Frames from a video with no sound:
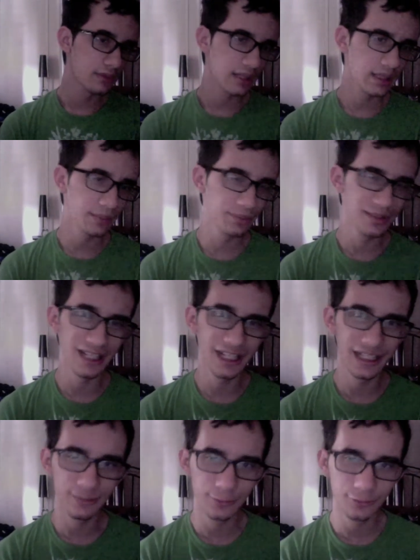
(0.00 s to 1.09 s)
I'm kind
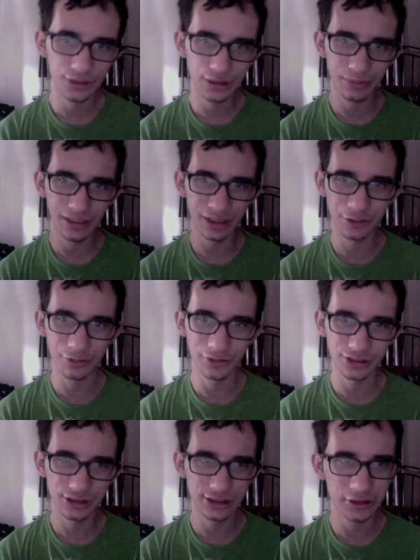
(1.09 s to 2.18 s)
of losing my
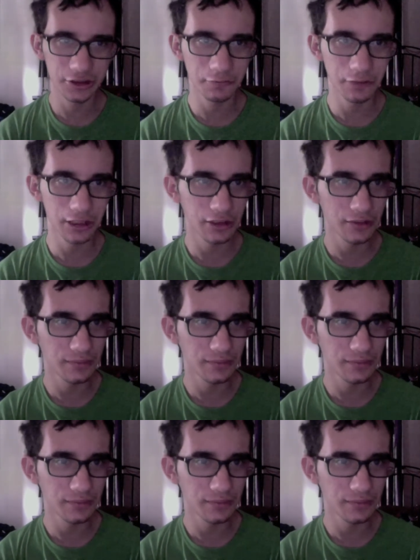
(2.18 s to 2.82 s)
trust in Square.